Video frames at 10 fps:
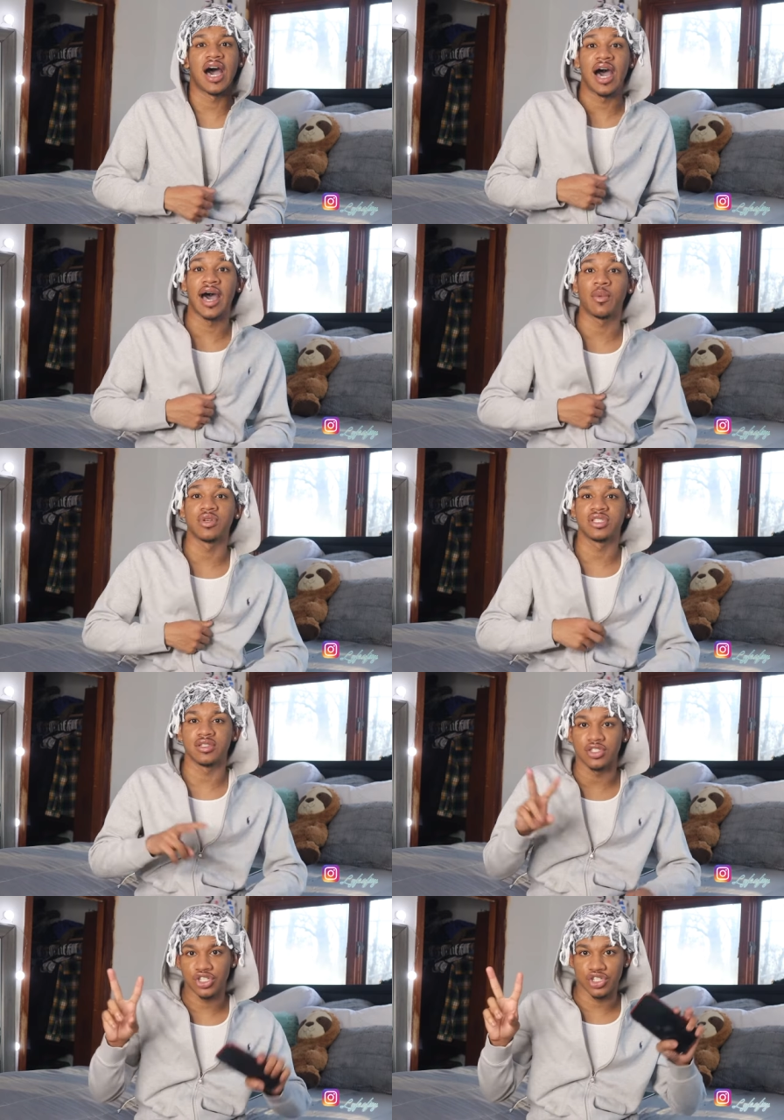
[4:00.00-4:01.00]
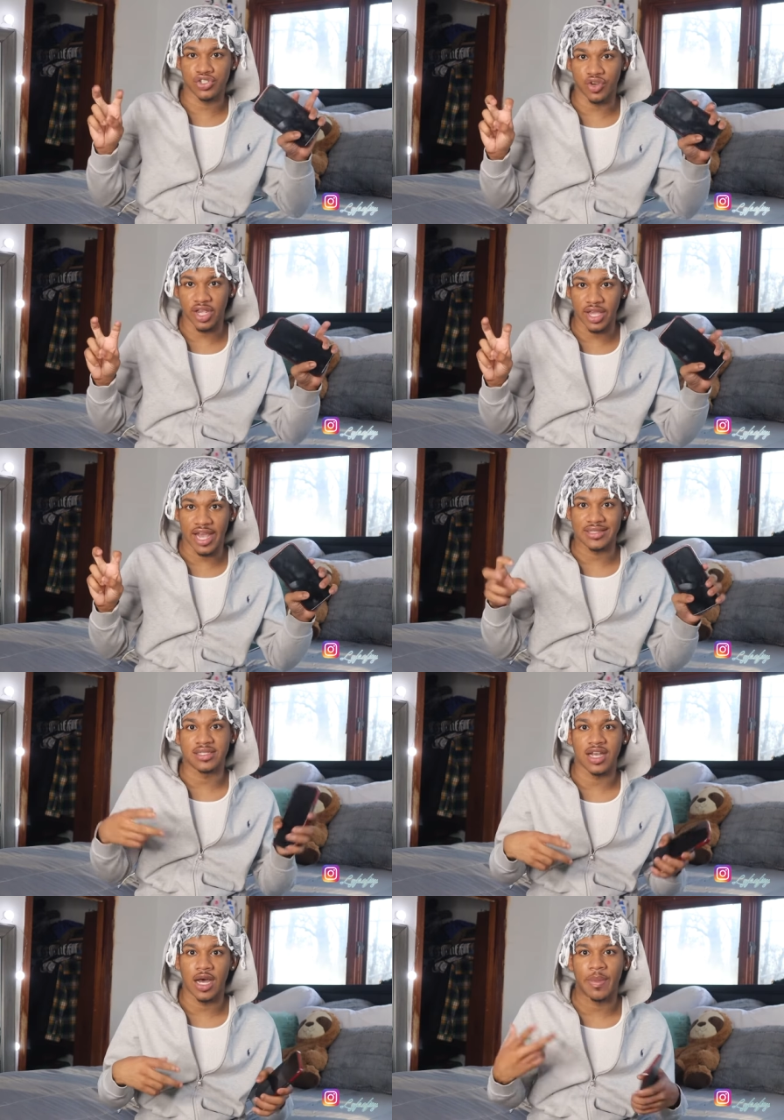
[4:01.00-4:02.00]
I was straight at the
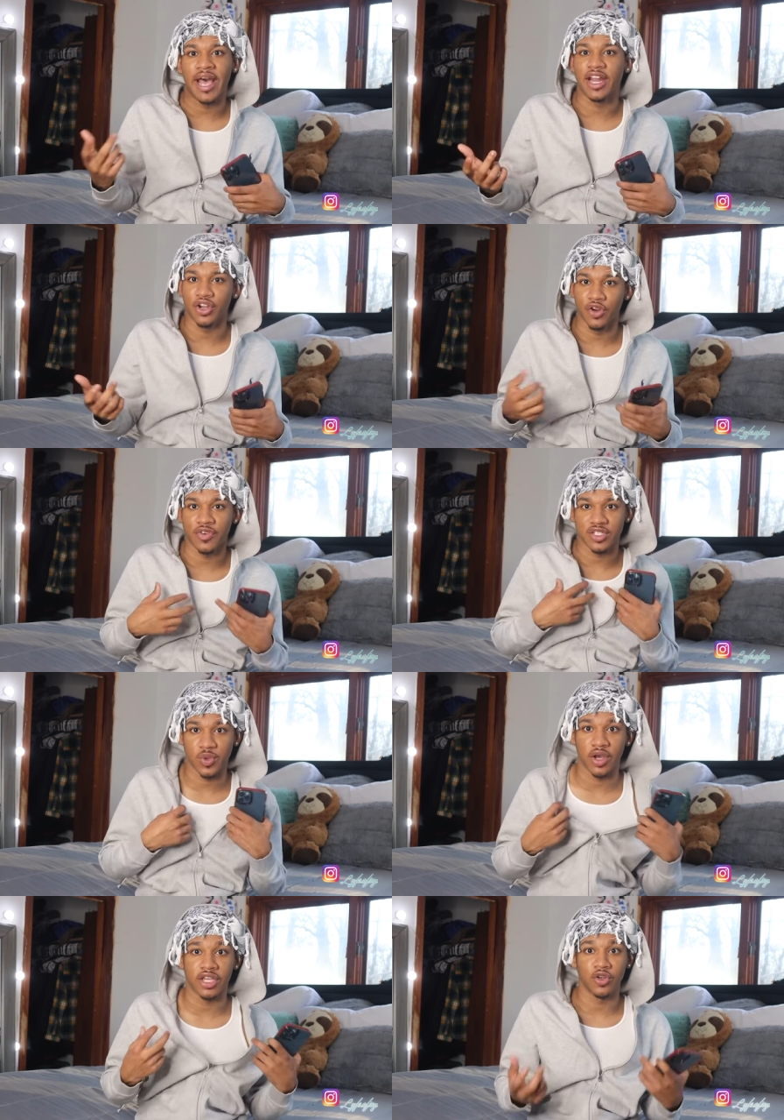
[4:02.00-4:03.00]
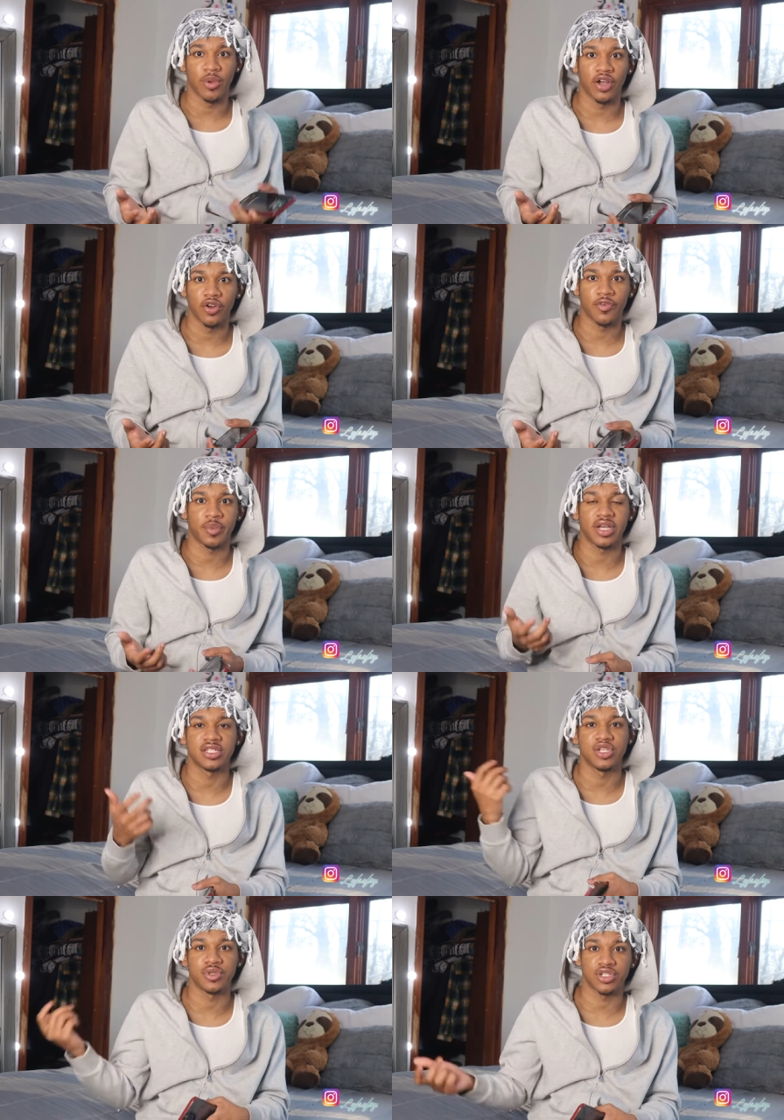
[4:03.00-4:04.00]
time. I had a girlfriend as well. He knew my girlfriend
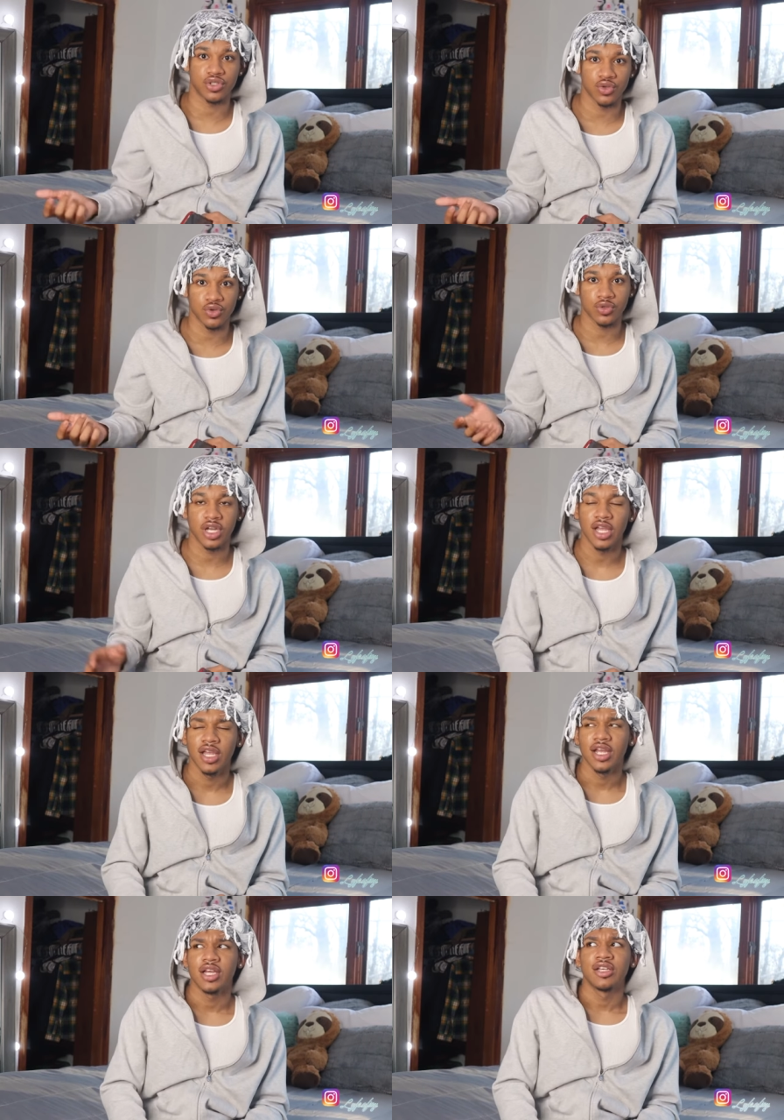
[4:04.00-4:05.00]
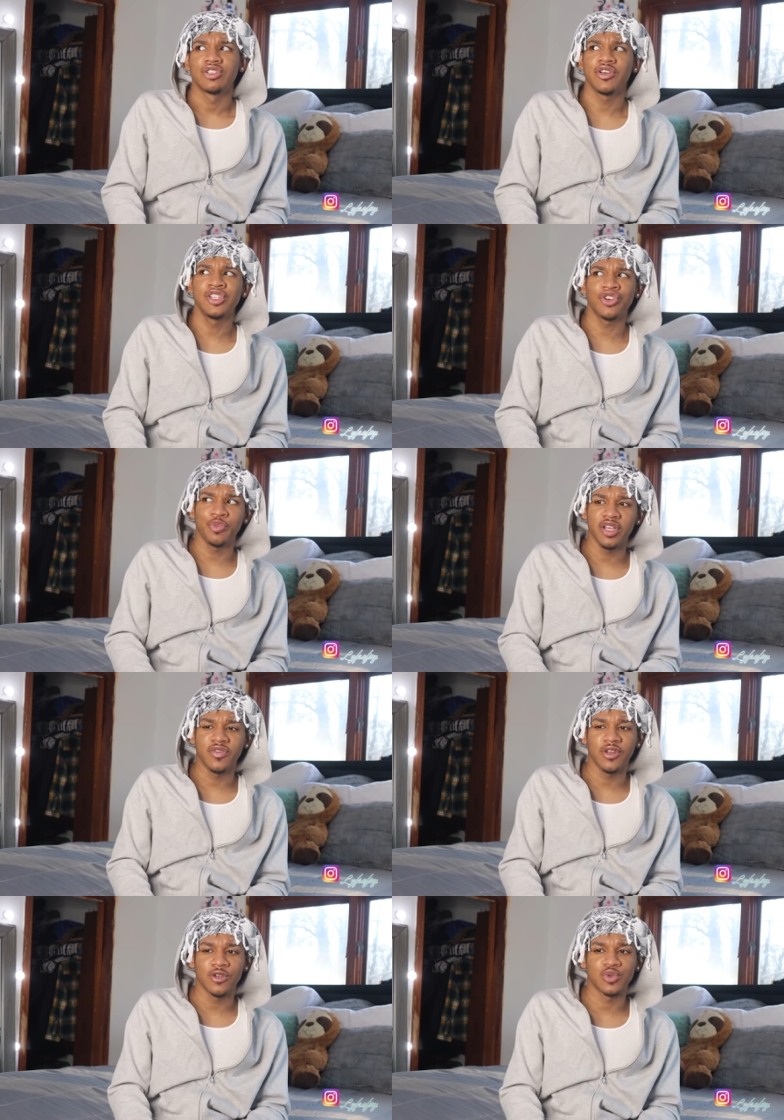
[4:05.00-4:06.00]
because she went to the school. So he showed me his
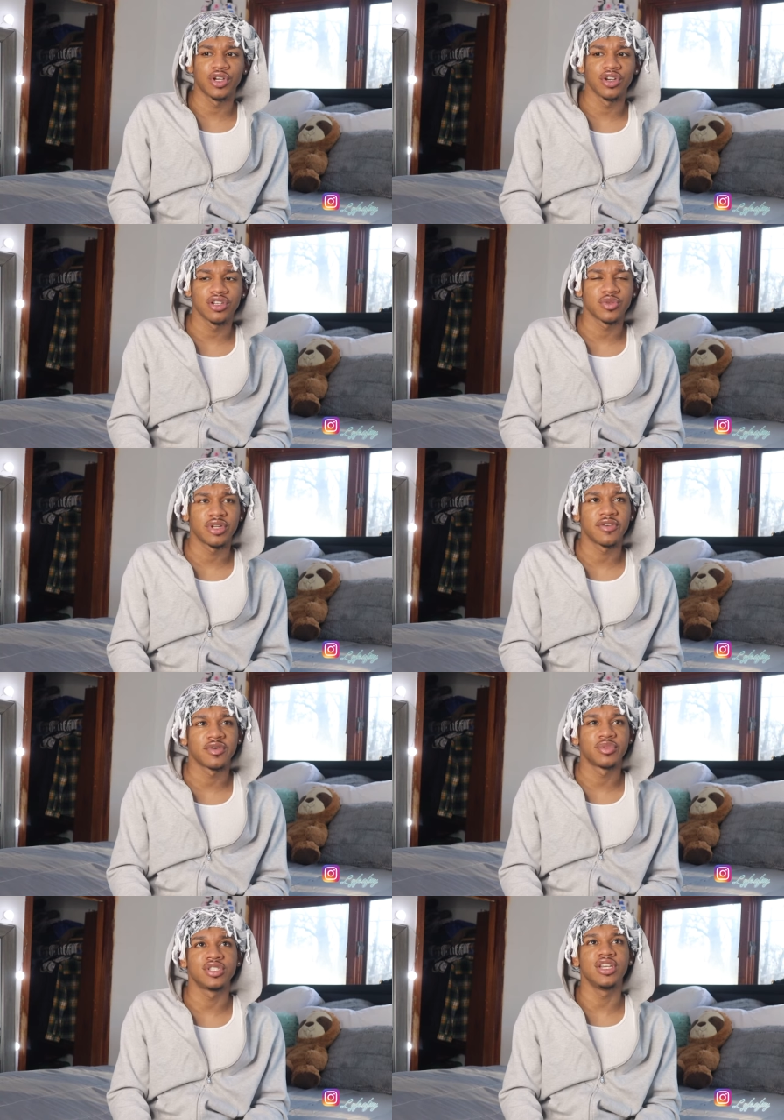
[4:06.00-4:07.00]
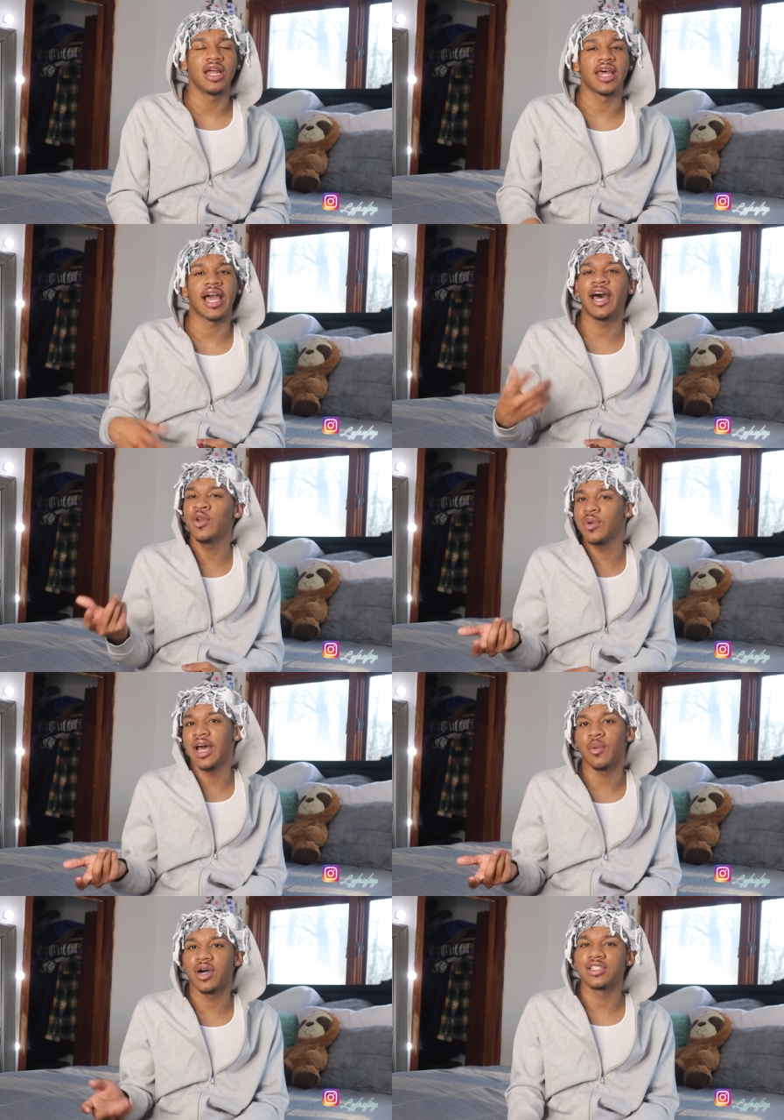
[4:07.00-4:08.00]
videos with girls, whatever. But yeah, like I knew what
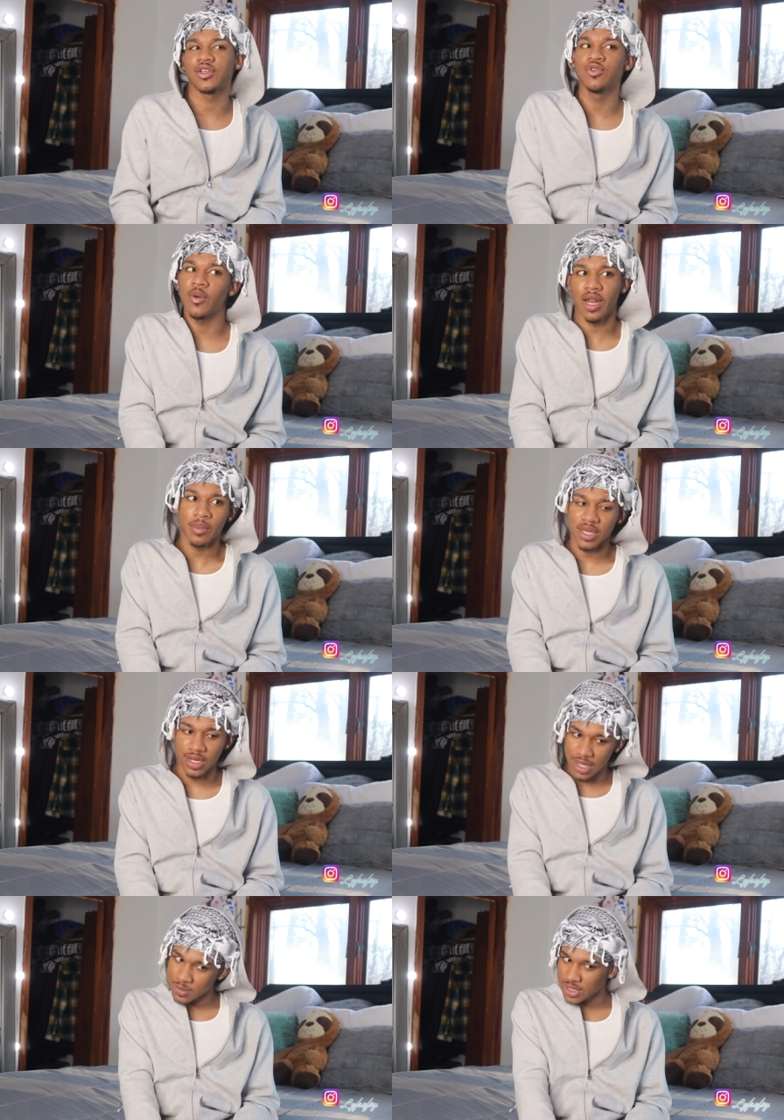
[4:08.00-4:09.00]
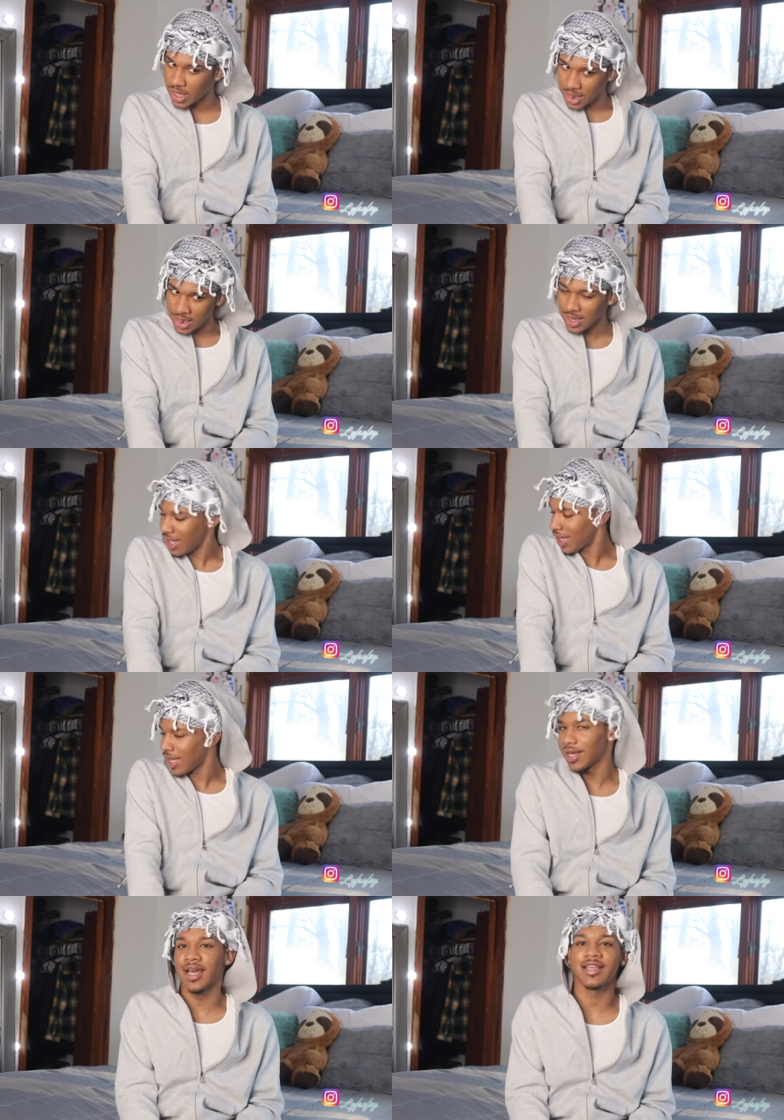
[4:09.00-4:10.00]
I was, so you know what I'm looking at. I'm like,
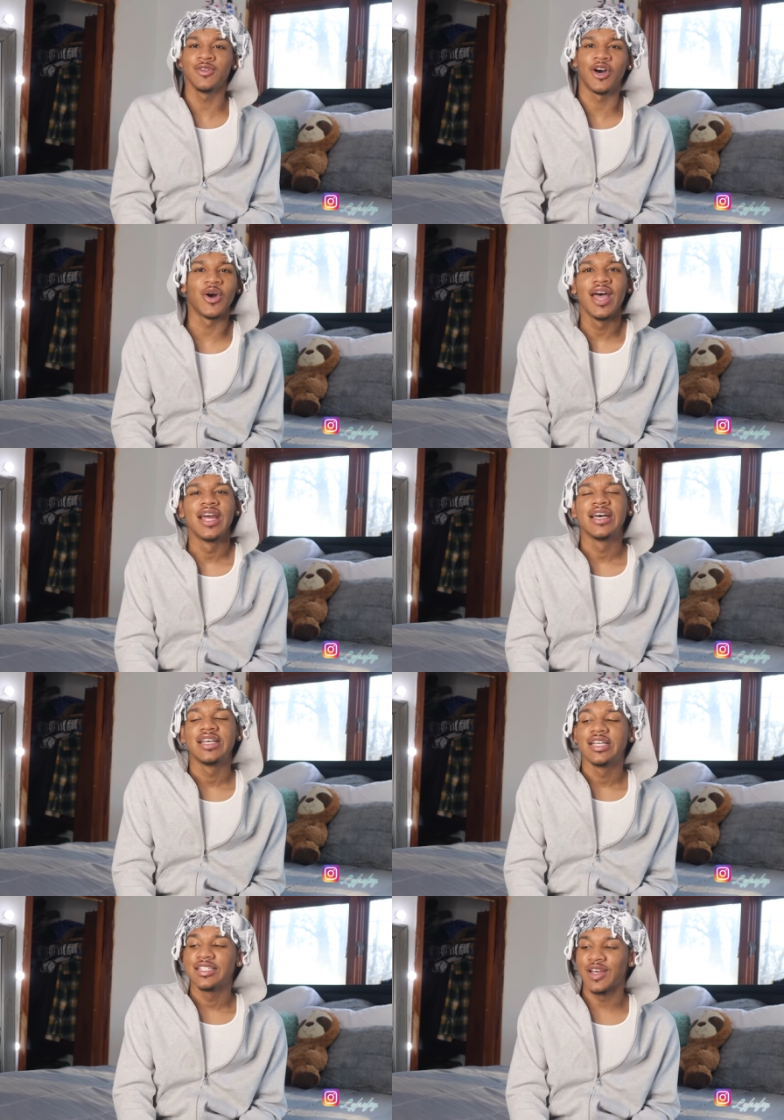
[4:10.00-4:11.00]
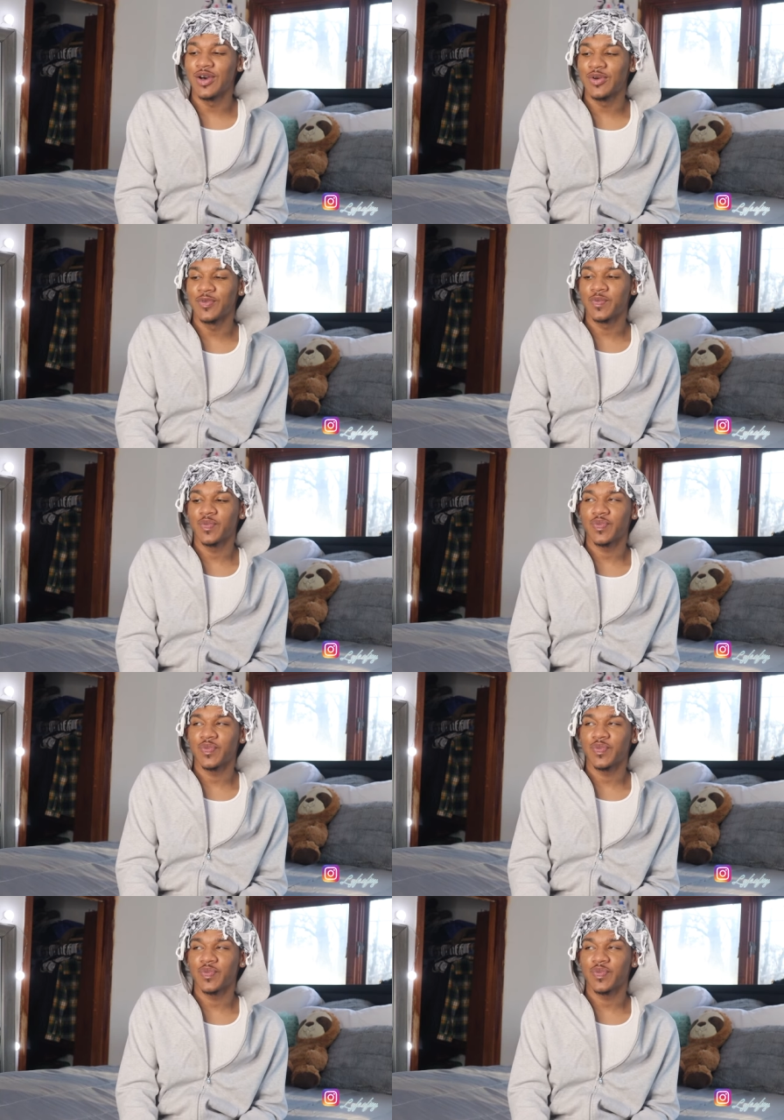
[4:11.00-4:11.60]
okay, like you know. So